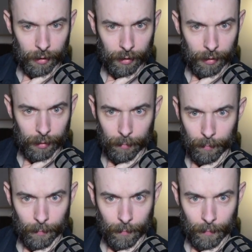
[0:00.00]

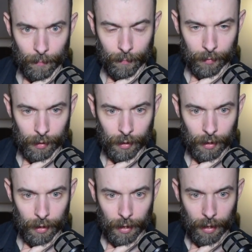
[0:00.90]
And
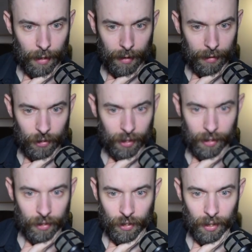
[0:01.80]
that's
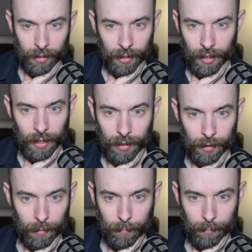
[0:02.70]
just
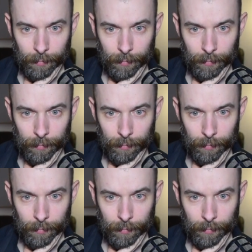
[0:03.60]
Chinese